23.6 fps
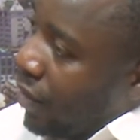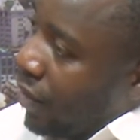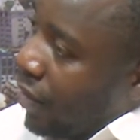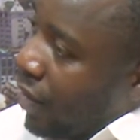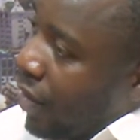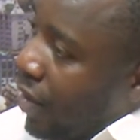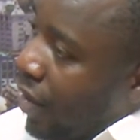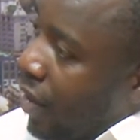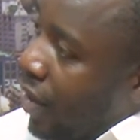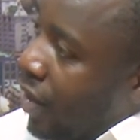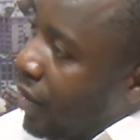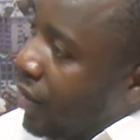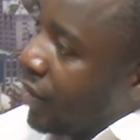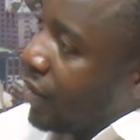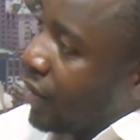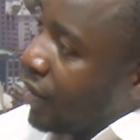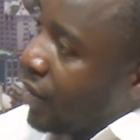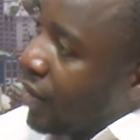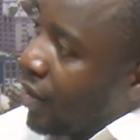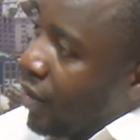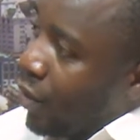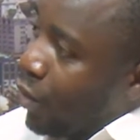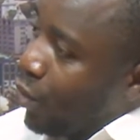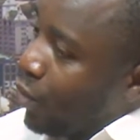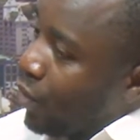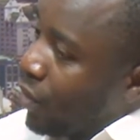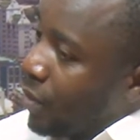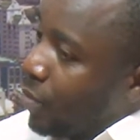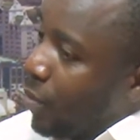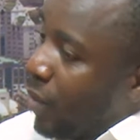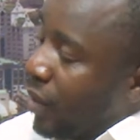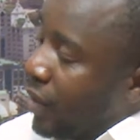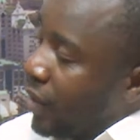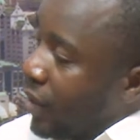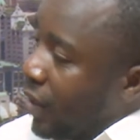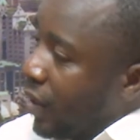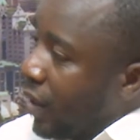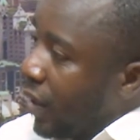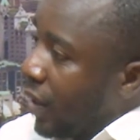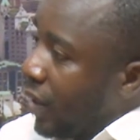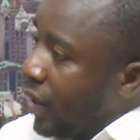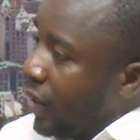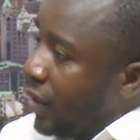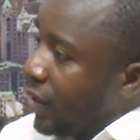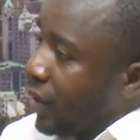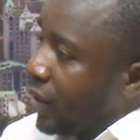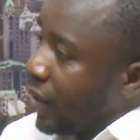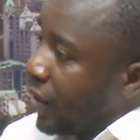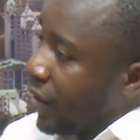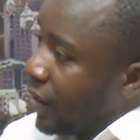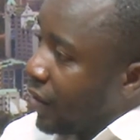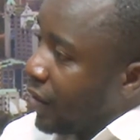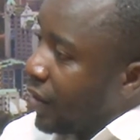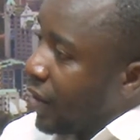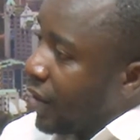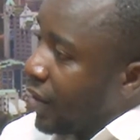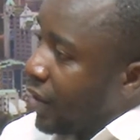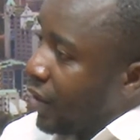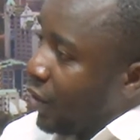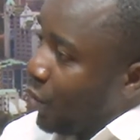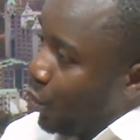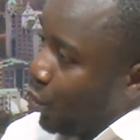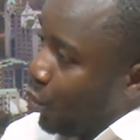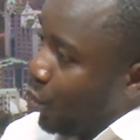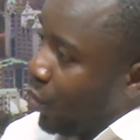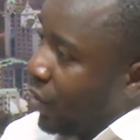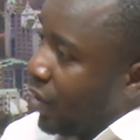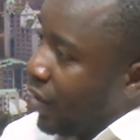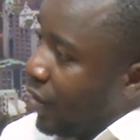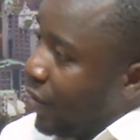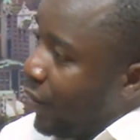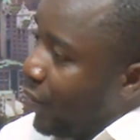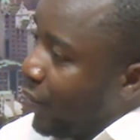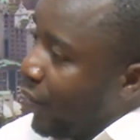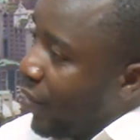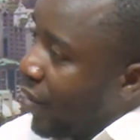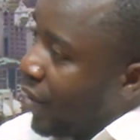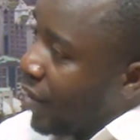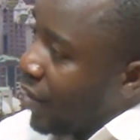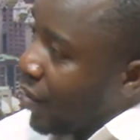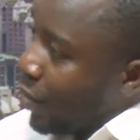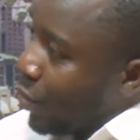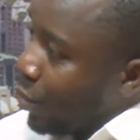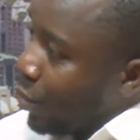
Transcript: Mm-hmm. And the oath basically says that he should defend the